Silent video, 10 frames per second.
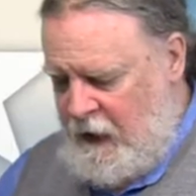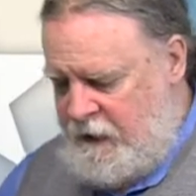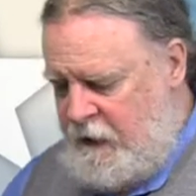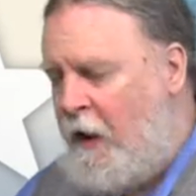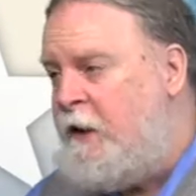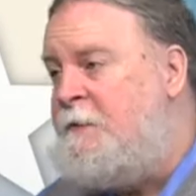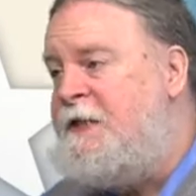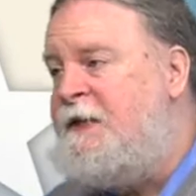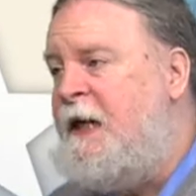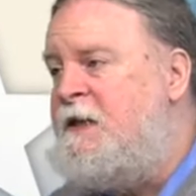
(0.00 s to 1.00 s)
The
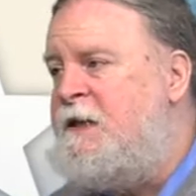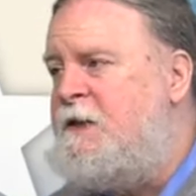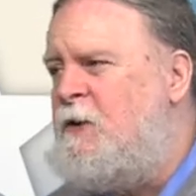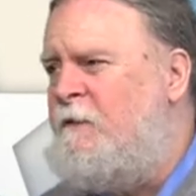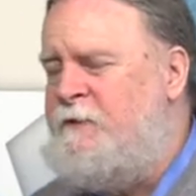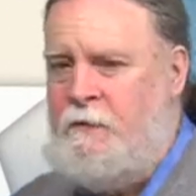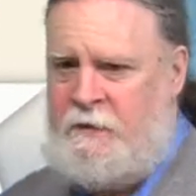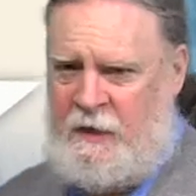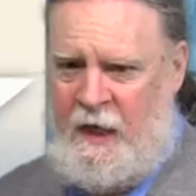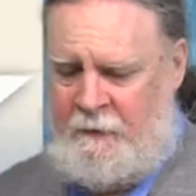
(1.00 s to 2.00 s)
arguments against this are of two
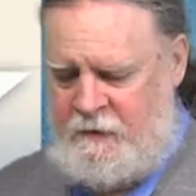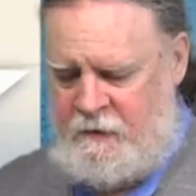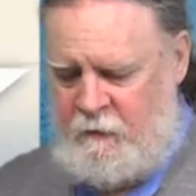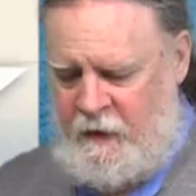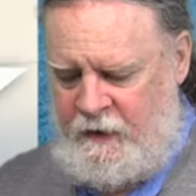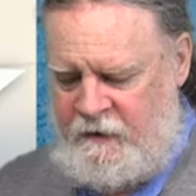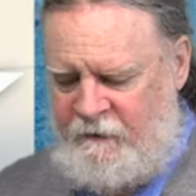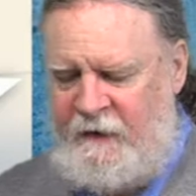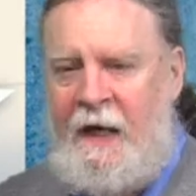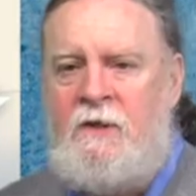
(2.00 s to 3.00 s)
types. One is
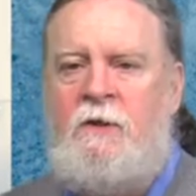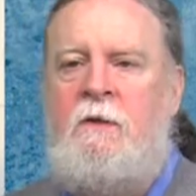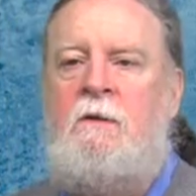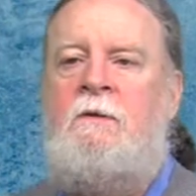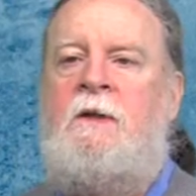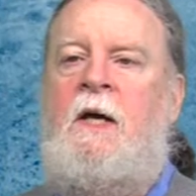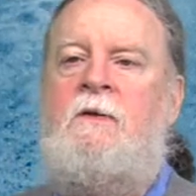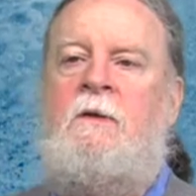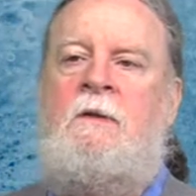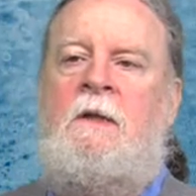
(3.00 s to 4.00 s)
financial, the
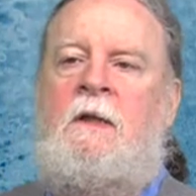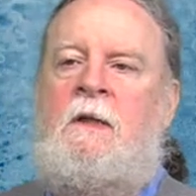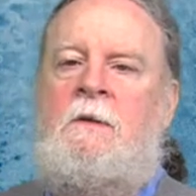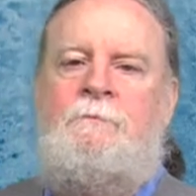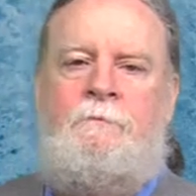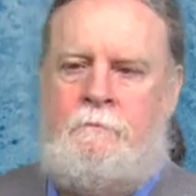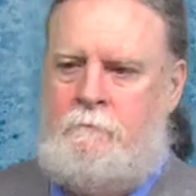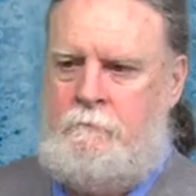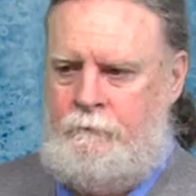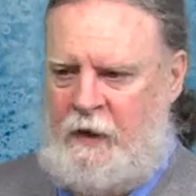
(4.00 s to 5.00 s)
other,
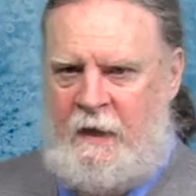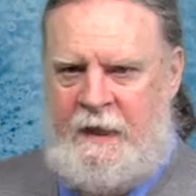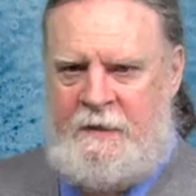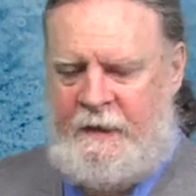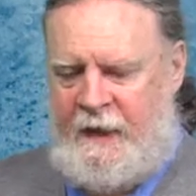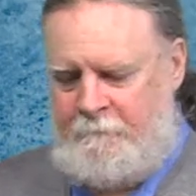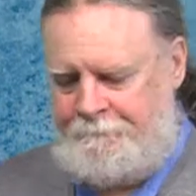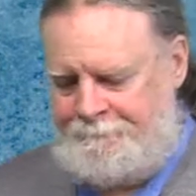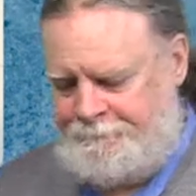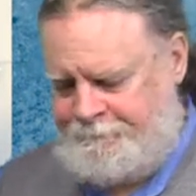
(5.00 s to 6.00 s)
well, I'll get to that.
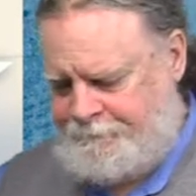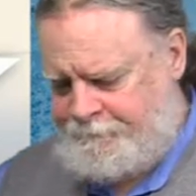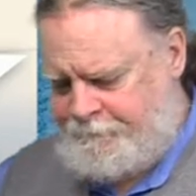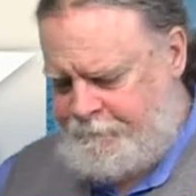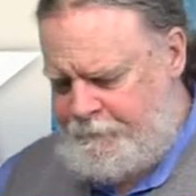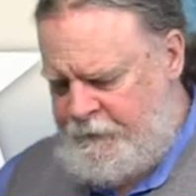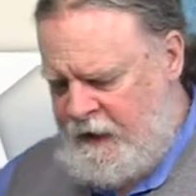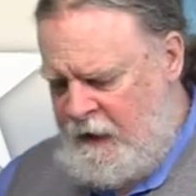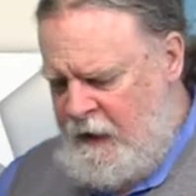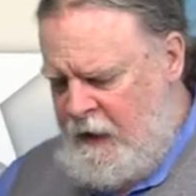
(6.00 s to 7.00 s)

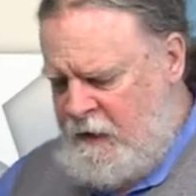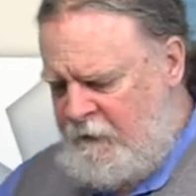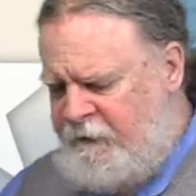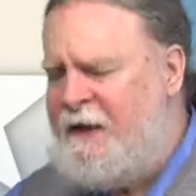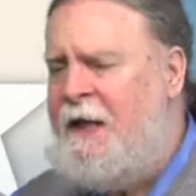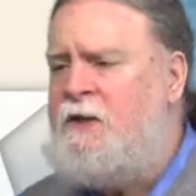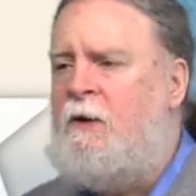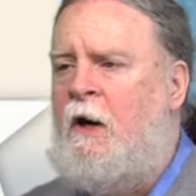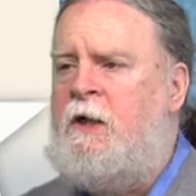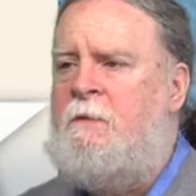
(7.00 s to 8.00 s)
The
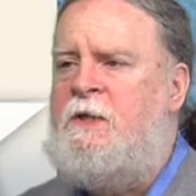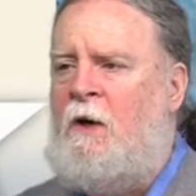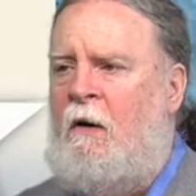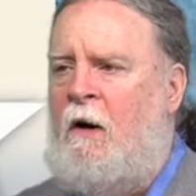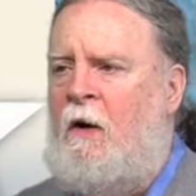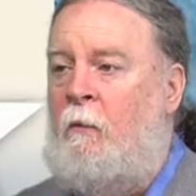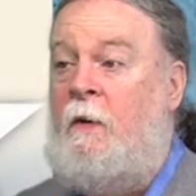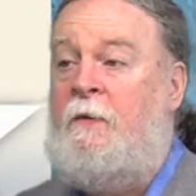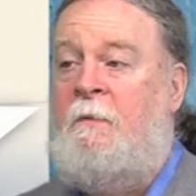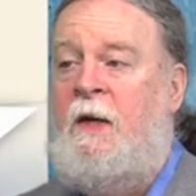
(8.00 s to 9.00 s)
financial arguments are
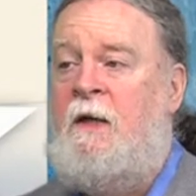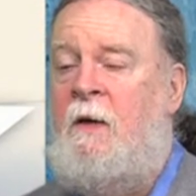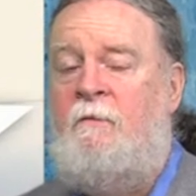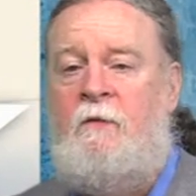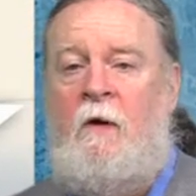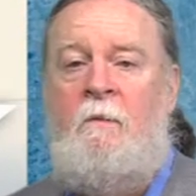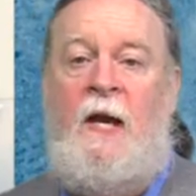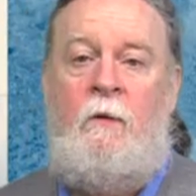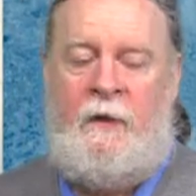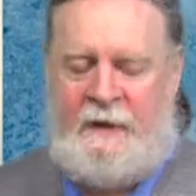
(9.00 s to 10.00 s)
where will the money come from
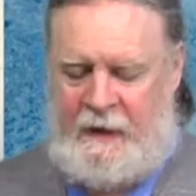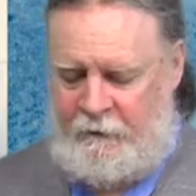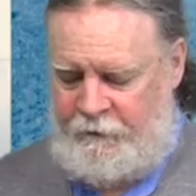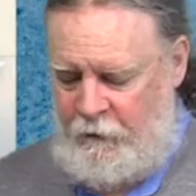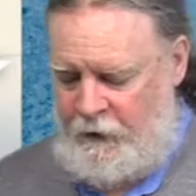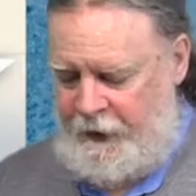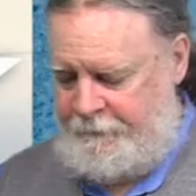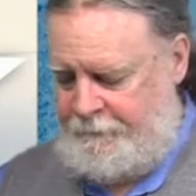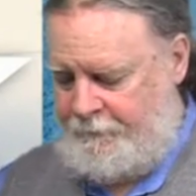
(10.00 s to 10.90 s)
and we can't afford it.